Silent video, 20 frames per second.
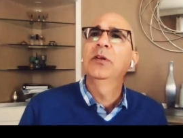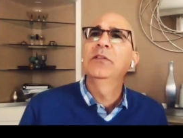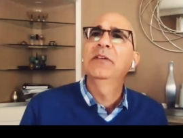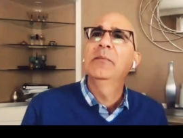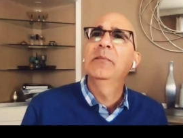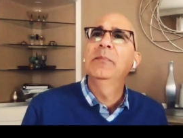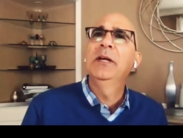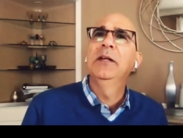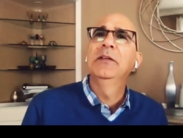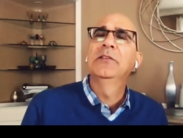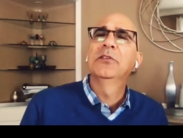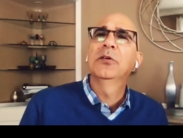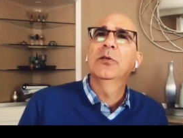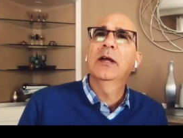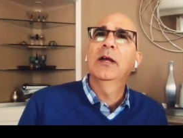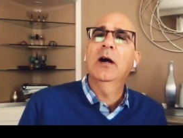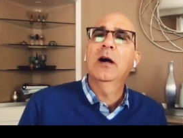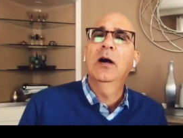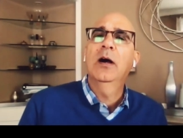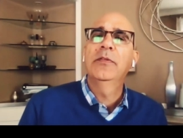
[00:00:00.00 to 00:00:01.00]
does that mean? So
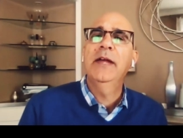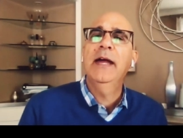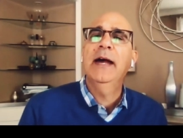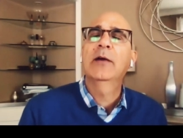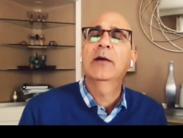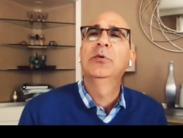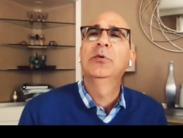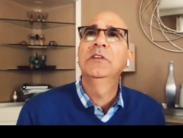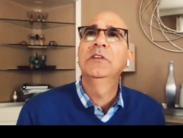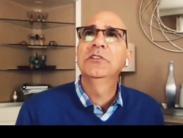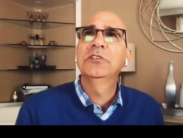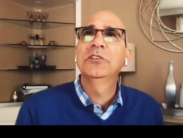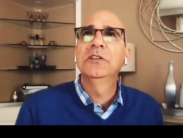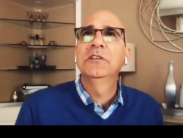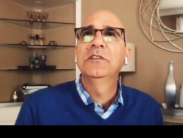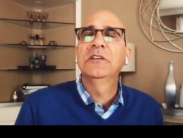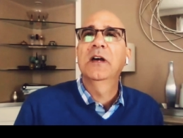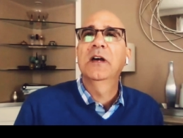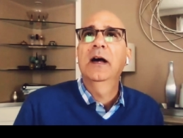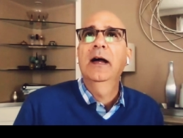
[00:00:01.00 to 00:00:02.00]
like on the acquisition
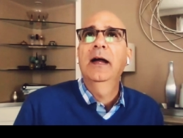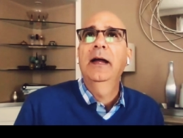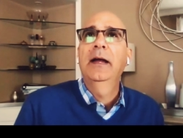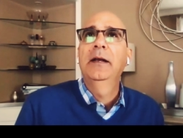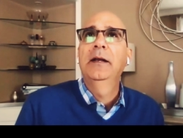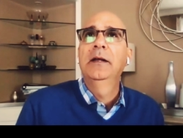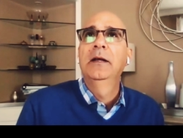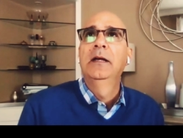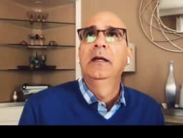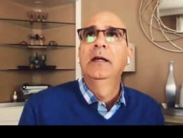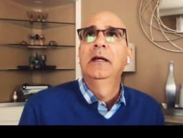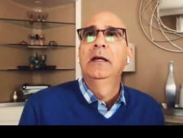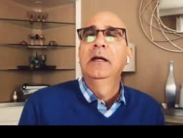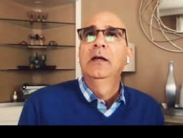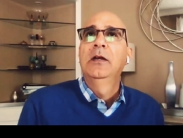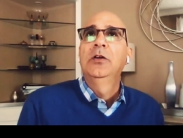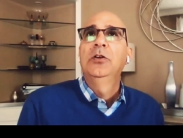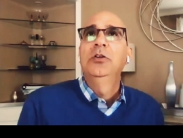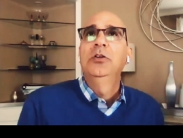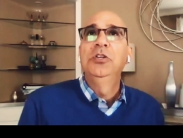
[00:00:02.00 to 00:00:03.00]
side,
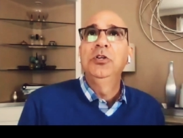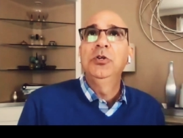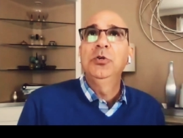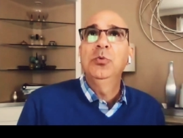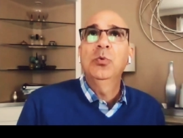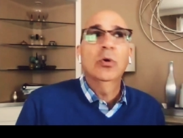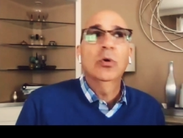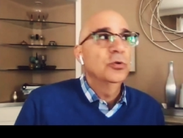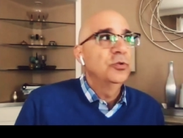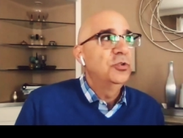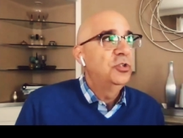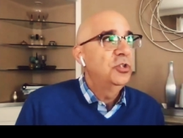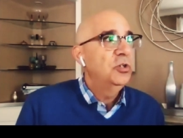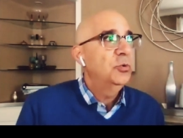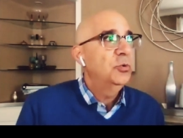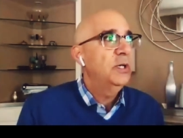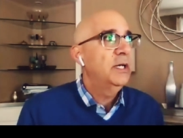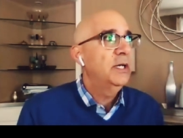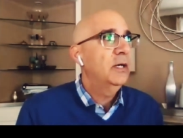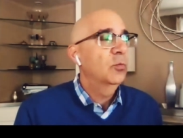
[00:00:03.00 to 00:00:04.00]
you are
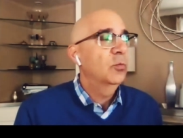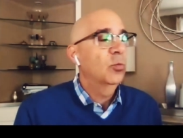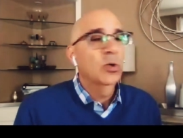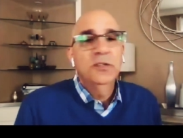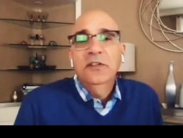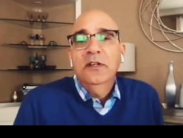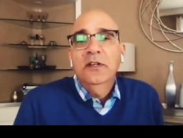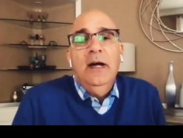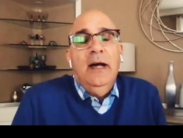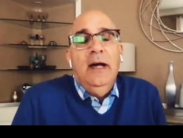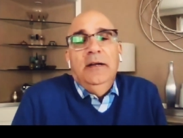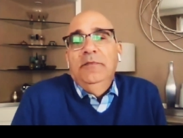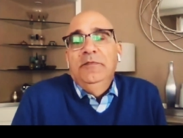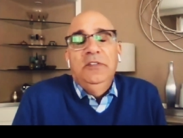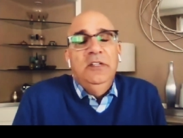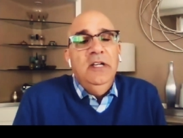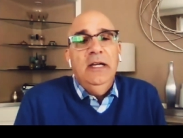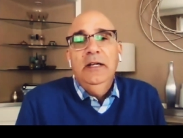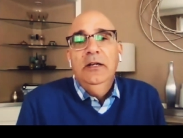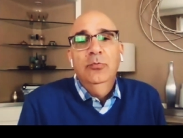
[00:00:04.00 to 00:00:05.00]
doing, what's the kind of
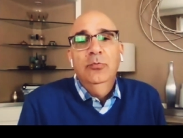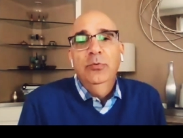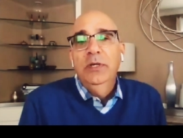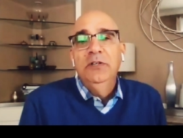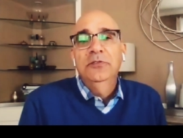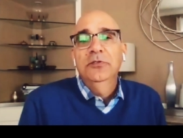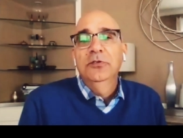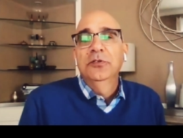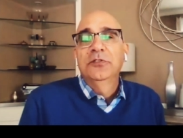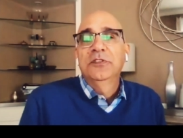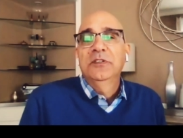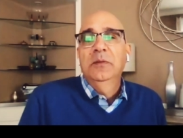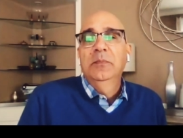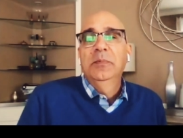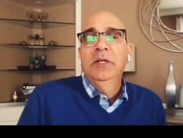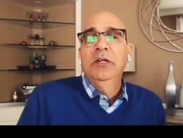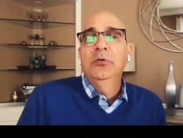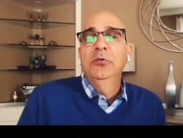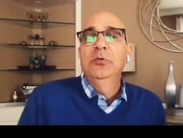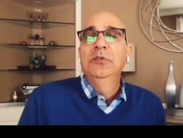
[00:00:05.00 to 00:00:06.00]
data research
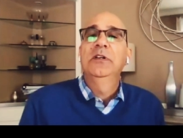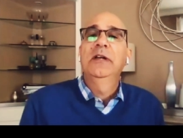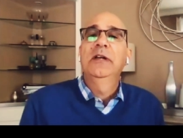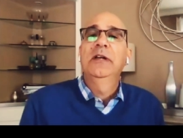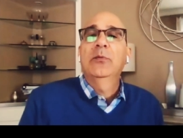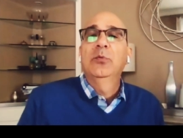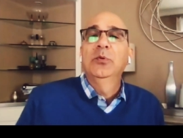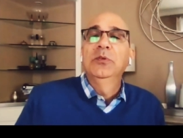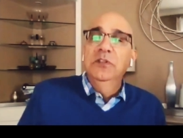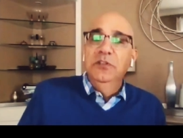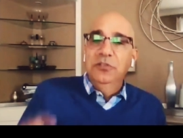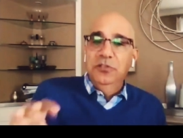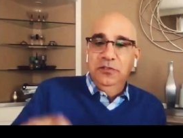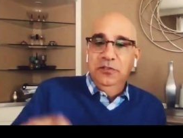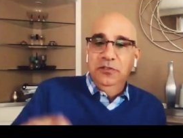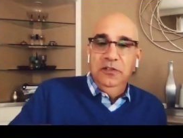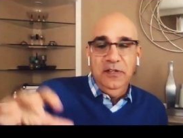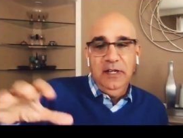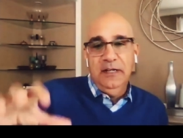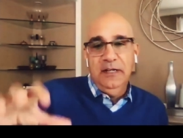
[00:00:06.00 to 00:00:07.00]
somebody who's an
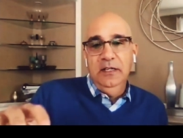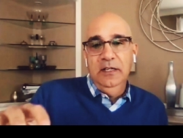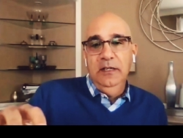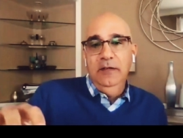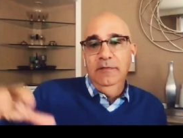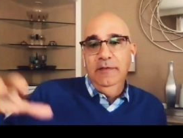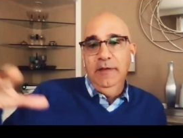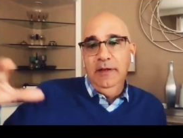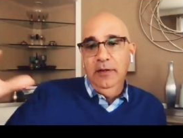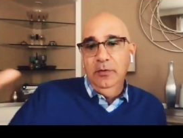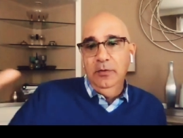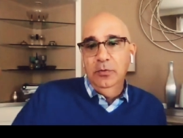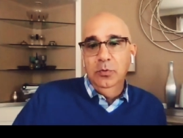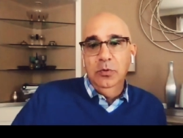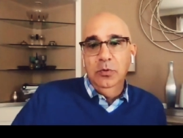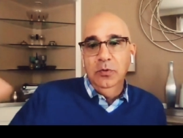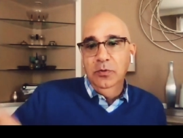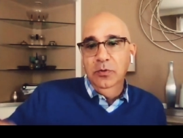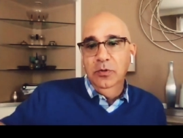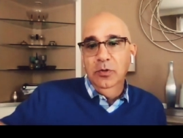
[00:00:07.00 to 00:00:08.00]
acquisitions executive at a
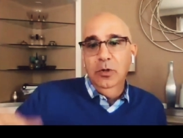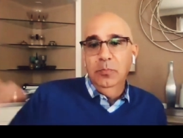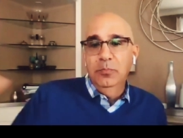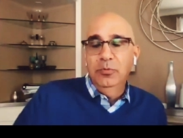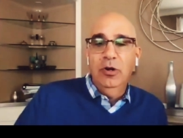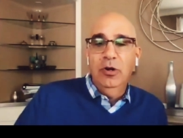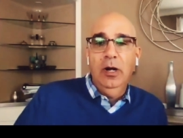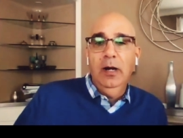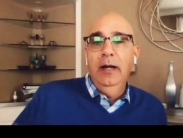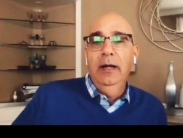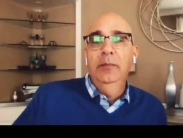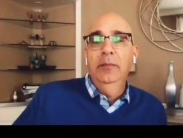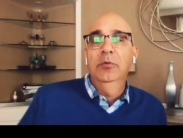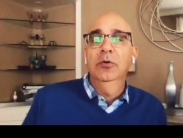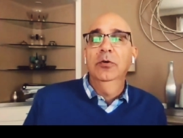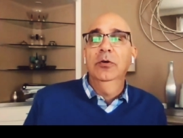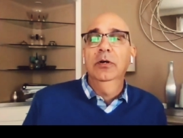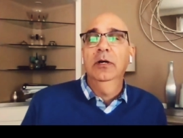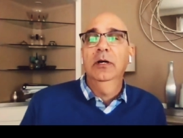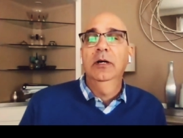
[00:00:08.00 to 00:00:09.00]
Hulu or a Prime
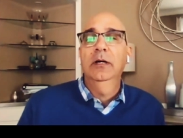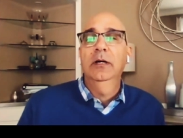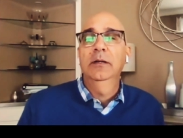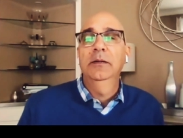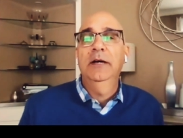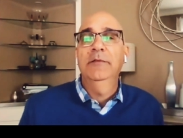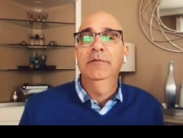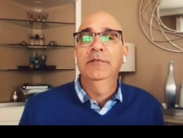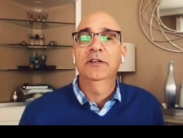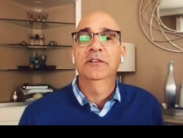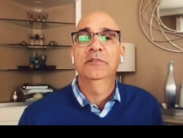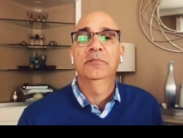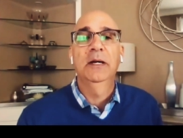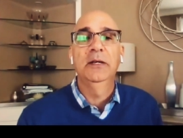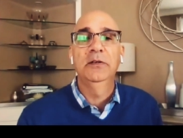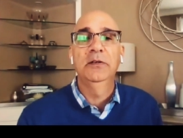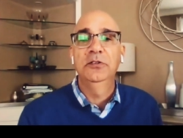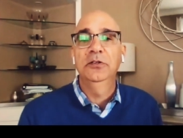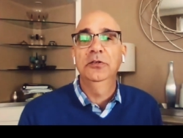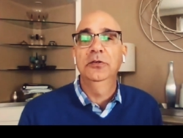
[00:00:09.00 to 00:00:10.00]
or a Netflix
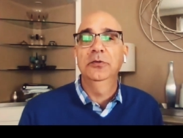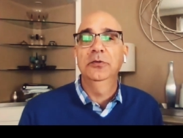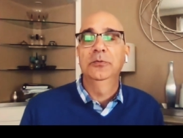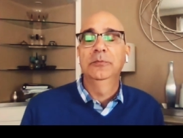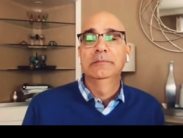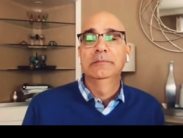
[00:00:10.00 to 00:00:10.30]
might do?